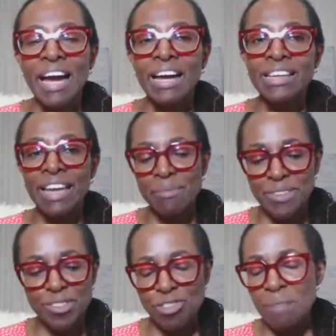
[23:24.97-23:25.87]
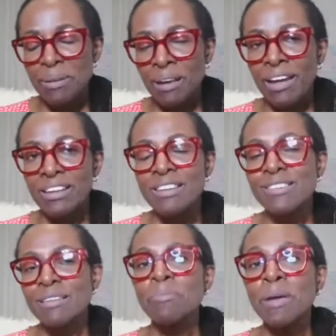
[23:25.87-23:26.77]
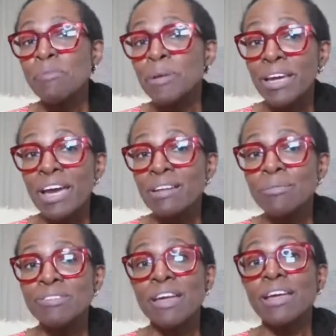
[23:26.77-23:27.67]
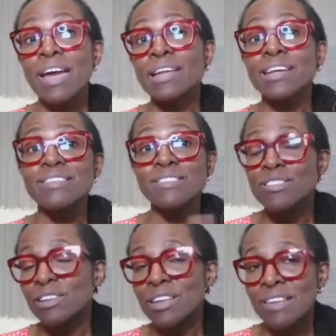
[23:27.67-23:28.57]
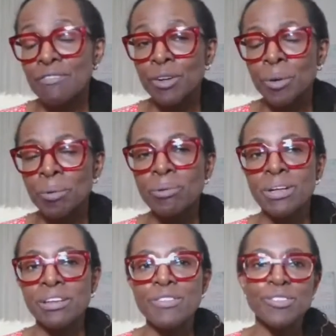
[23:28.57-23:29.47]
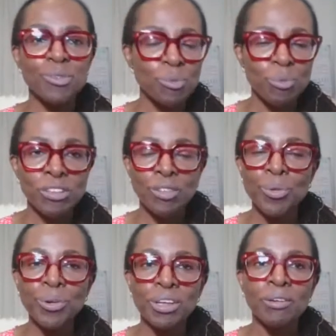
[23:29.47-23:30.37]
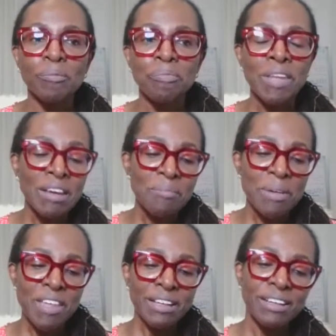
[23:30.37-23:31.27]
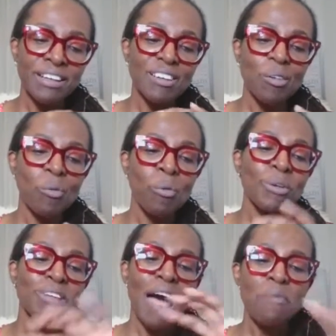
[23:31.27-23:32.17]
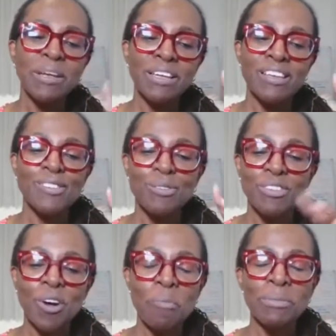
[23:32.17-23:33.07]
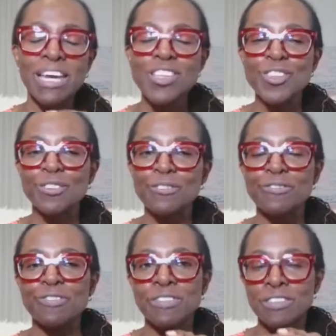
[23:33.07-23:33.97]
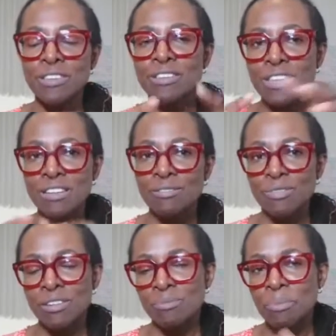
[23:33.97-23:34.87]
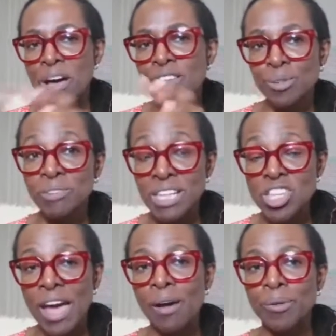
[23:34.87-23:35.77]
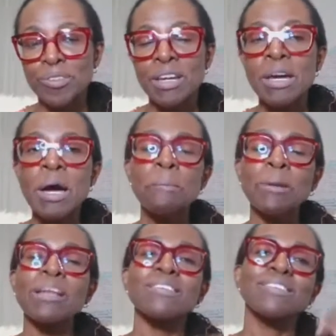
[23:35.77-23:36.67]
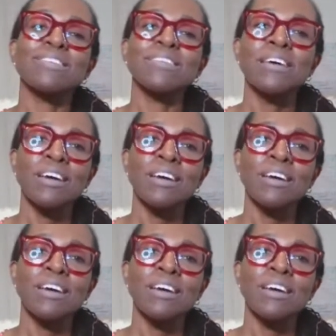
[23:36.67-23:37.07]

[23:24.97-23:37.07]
And again, with the strap line. And some people, again, would say, yeah, let's have a call. And others would ignore you. But then what would happen is the combination of the personal reach out, plus